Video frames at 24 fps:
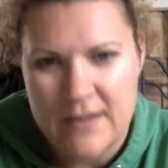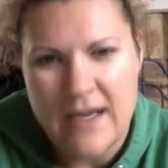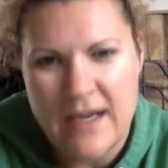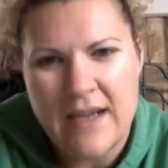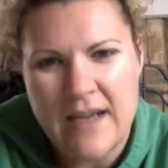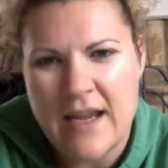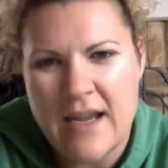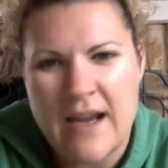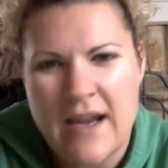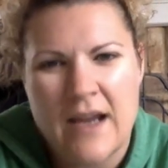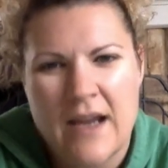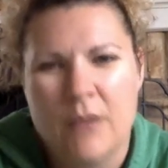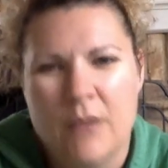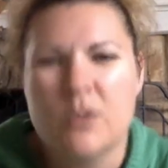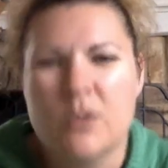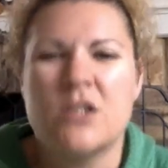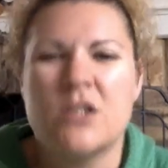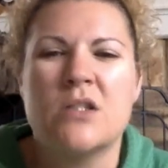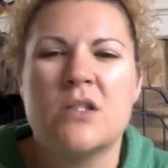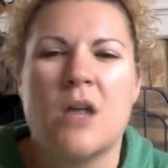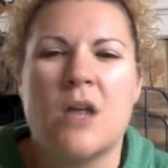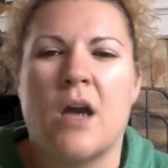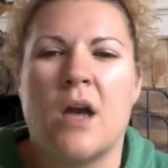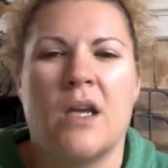AKA, we're
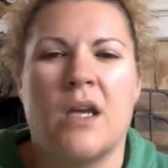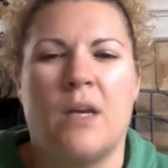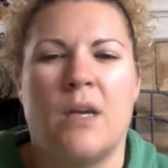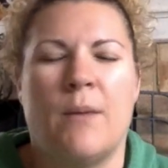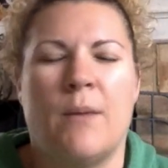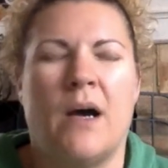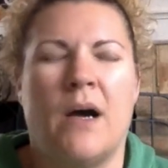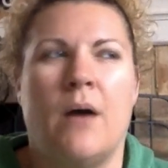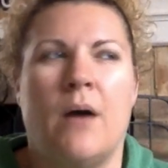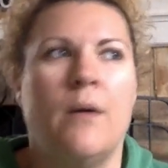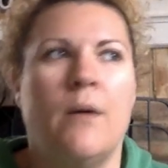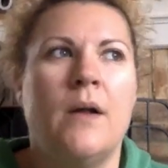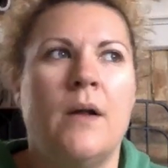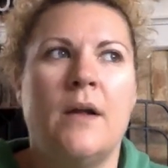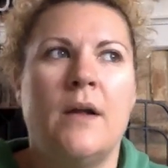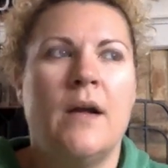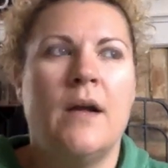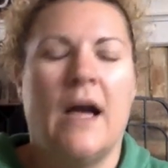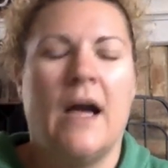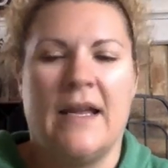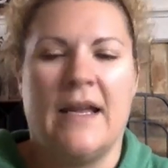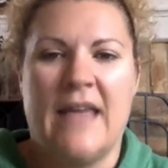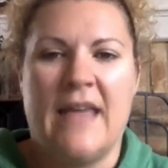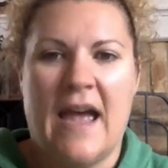just talking about,
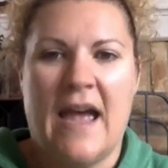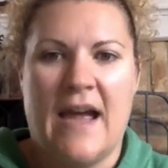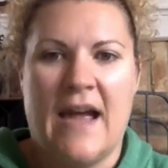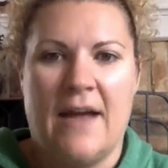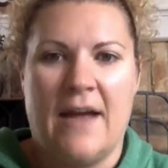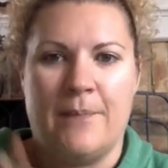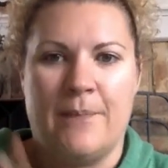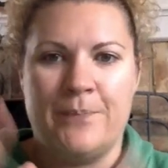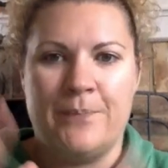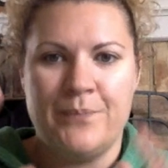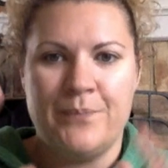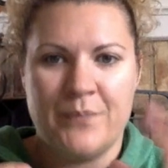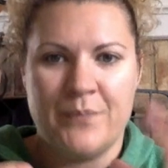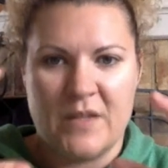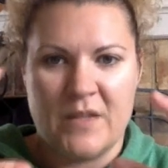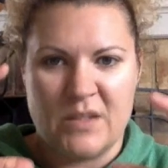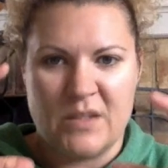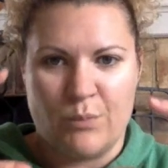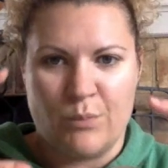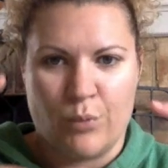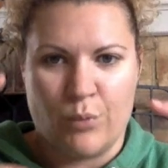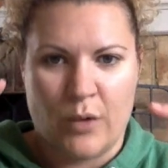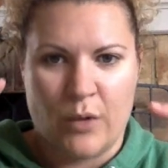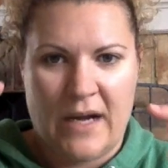again, this
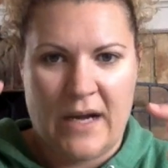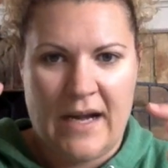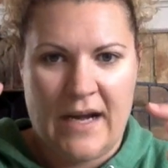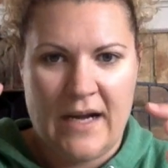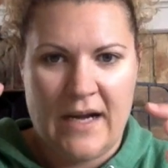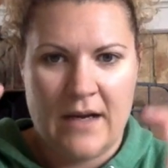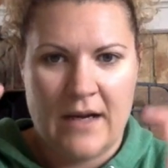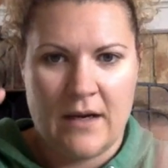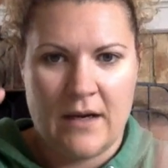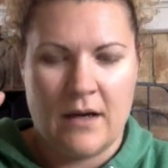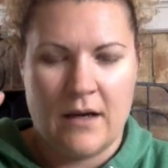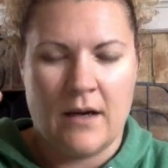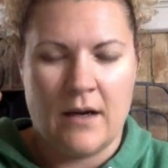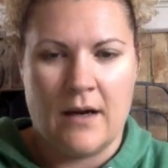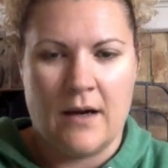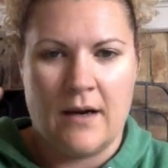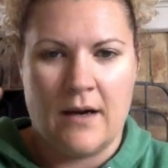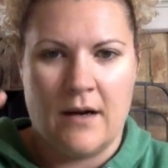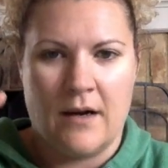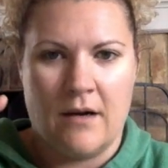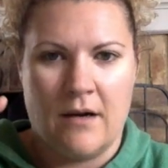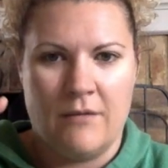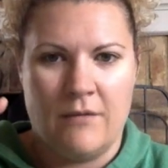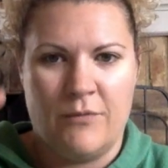break
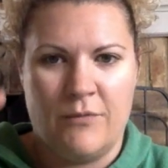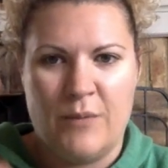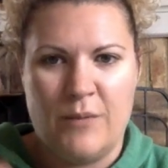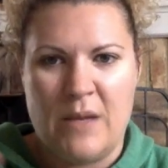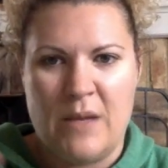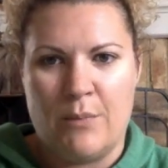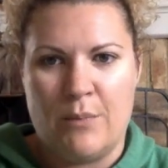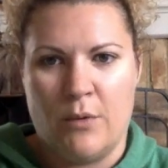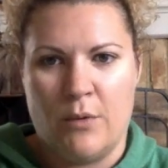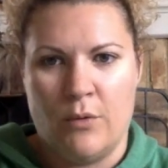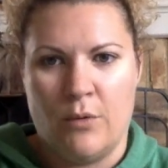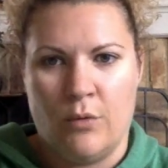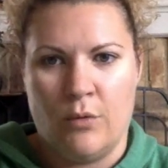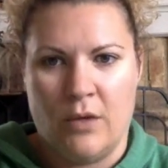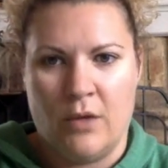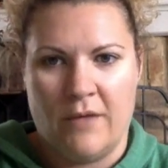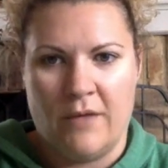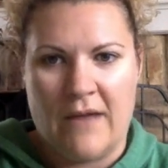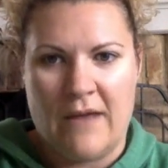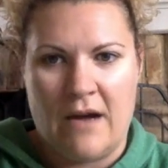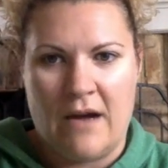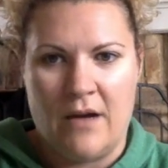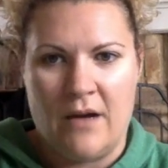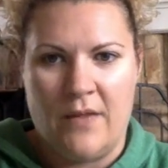of people who
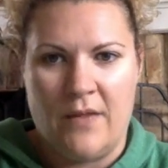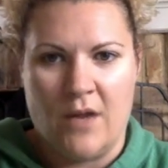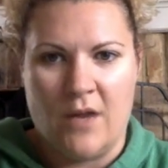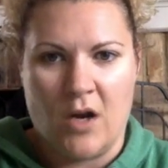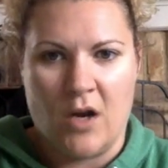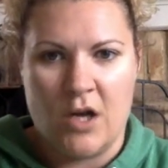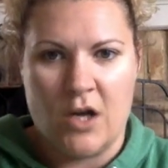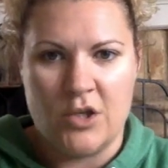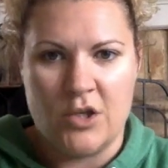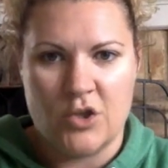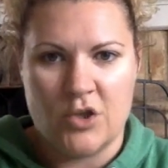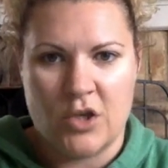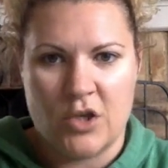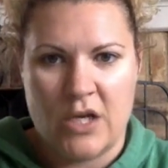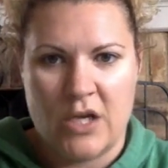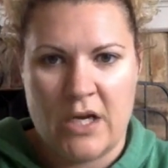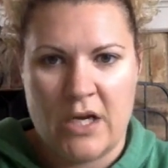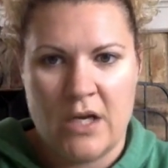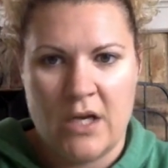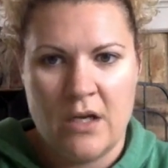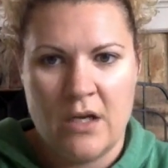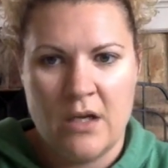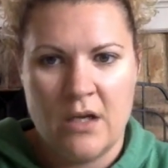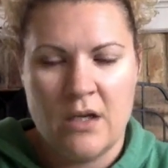live out in the
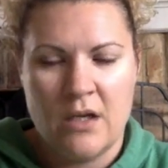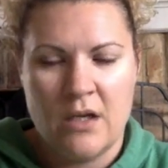country.